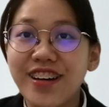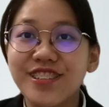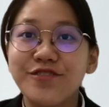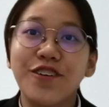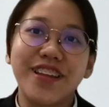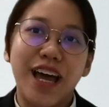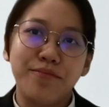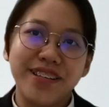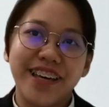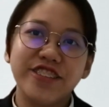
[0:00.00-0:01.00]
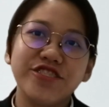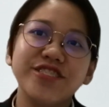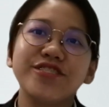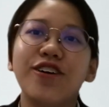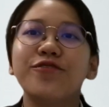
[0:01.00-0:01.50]
grounds for an
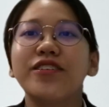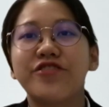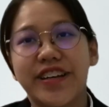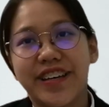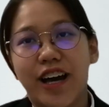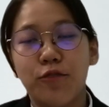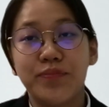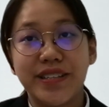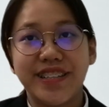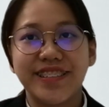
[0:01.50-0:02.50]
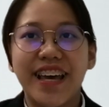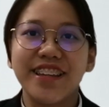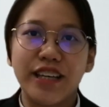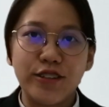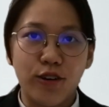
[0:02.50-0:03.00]
application of striking out pleadings
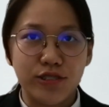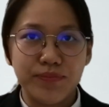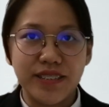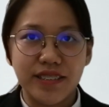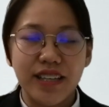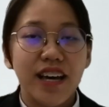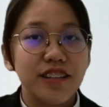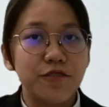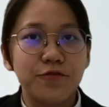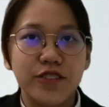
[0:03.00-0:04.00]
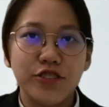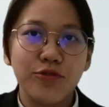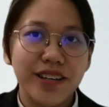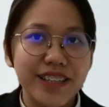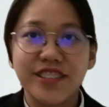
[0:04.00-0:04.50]
and endorsements. The first
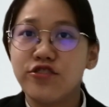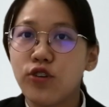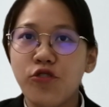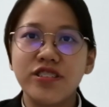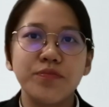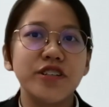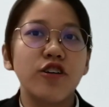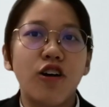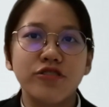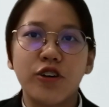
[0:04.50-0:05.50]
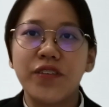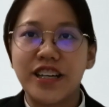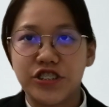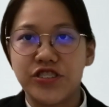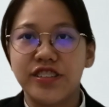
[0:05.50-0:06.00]
one is no reasonable cause of
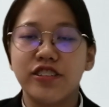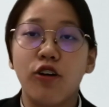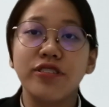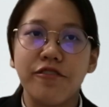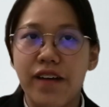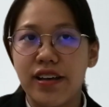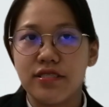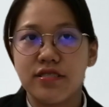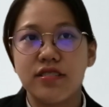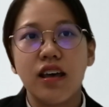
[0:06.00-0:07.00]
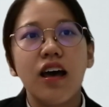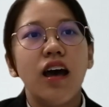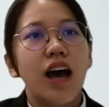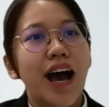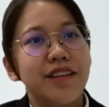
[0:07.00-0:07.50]
actions or defense.
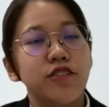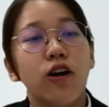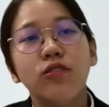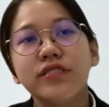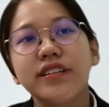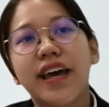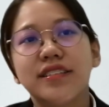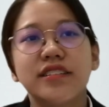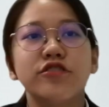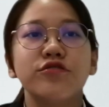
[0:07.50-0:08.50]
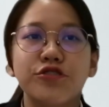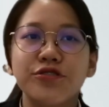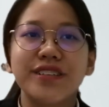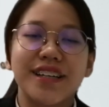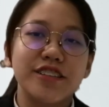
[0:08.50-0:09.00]
Under Order Acting
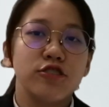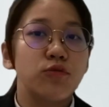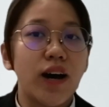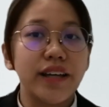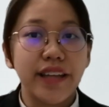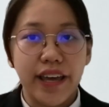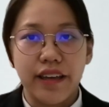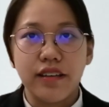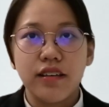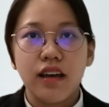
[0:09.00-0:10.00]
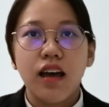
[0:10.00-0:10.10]
Rule 19(1)(a),